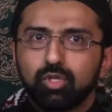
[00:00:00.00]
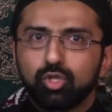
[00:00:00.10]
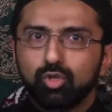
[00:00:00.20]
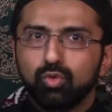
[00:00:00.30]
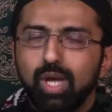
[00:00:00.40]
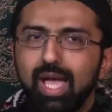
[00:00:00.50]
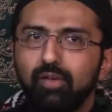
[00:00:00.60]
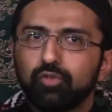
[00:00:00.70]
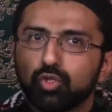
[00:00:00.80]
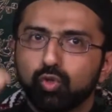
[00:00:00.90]
Do you
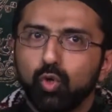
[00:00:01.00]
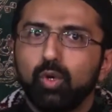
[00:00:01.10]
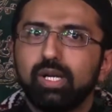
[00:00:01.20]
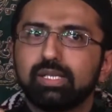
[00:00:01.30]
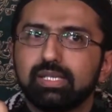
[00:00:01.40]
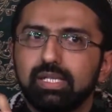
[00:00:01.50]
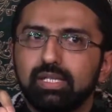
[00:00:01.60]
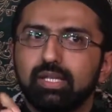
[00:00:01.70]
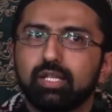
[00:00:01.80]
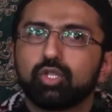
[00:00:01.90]
have
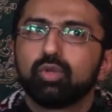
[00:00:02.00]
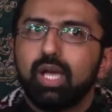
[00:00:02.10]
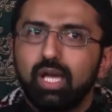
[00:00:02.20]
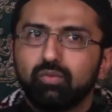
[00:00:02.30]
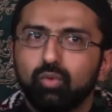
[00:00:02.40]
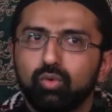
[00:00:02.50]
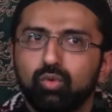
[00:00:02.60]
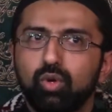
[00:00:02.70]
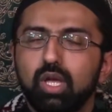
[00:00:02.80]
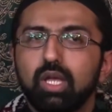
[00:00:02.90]
surety that you had
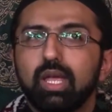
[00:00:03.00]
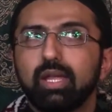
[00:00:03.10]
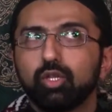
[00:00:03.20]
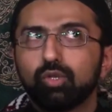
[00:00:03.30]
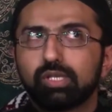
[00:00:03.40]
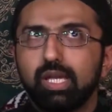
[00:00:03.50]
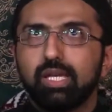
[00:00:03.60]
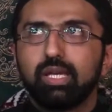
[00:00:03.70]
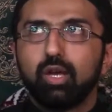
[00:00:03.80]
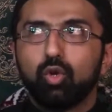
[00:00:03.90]
wudu and you
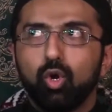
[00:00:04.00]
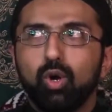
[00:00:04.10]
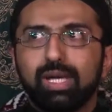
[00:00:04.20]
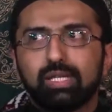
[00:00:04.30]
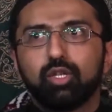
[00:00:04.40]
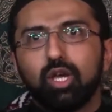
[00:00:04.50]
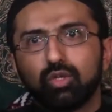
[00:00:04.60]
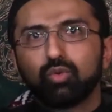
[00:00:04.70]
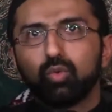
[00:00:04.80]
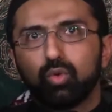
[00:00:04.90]
say, oh, no, I did
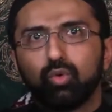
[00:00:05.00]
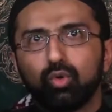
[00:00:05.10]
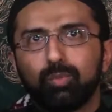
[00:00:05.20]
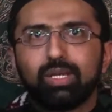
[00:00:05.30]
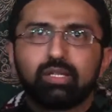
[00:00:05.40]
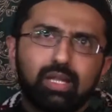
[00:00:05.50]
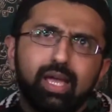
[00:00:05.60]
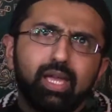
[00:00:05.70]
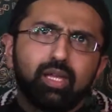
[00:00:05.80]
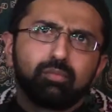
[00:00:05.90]
not do wudu, but
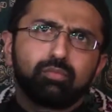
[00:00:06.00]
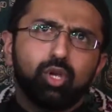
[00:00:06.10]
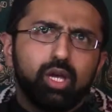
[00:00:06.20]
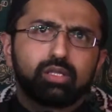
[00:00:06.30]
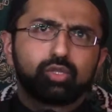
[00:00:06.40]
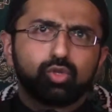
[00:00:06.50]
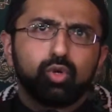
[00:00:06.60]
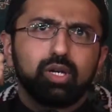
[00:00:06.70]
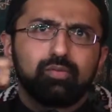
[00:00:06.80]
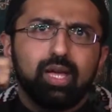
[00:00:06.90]
I am not
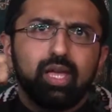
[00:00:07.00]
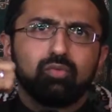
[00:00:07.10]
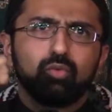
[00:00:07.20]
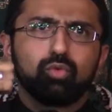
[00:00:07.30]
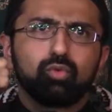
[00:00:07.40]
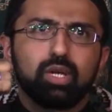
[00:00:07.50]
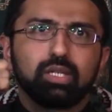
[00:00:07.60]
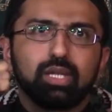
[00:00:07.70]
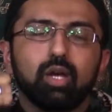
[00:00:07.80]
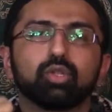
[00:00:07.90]
sure if I have wudu
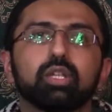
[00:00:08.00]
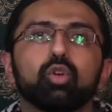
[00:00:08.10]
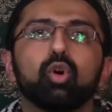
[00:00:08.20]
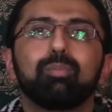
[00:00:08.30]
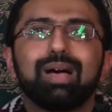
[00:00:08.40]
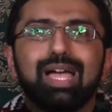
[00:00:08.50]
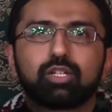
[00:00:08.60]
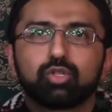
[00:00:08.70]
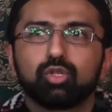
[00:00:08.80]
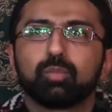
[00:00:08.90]
right now? Then go
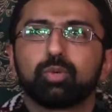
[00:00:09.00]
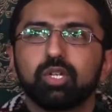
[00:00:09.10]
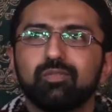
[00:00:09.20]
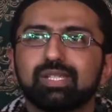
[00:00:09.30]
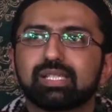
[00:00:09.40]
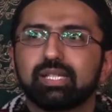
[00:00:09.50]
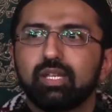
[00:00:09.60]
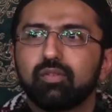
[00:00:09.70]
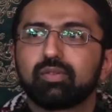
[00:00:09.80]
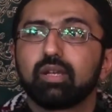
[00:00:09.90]
back to your previous
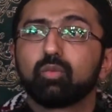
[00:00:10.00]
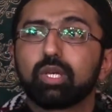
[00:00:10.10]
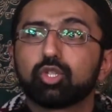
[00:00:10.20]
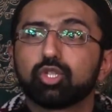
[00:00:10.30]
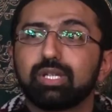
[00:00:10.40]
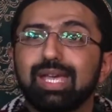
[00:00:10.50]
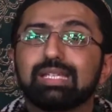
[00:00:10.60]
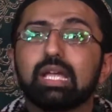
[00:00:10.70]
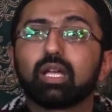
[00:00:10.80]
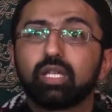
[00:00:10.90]
state of conviction
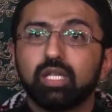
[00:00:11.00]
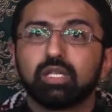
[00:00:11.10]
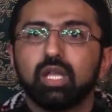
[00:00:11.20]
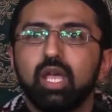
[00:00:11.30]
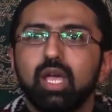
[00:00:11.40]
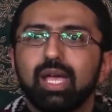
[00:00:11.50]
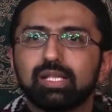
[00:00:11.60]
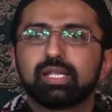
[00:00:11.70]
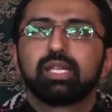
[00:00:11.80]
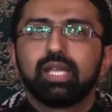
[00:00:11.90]
and yaqeen
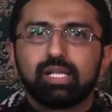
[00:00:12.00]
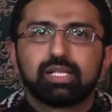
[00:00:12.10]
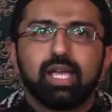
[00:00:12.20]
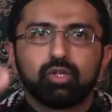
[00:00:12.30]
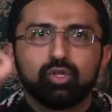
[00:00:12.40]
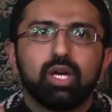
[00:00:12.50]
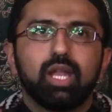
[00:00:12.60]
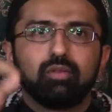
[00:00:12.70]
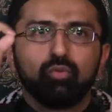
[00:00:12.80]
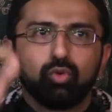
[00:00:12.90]
and say, yes, I do not
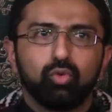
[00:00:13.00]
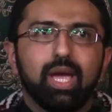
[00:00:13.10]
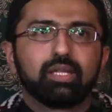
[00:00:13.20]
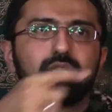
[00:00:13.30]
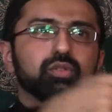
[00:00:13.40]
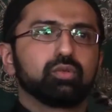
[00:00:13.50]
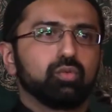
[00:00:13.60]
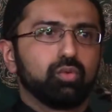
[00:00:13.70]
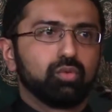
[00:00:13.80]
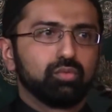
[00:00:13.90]
have wudu, I need to
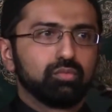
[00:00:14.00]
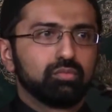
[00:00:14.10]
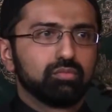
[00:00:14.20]
do wudu.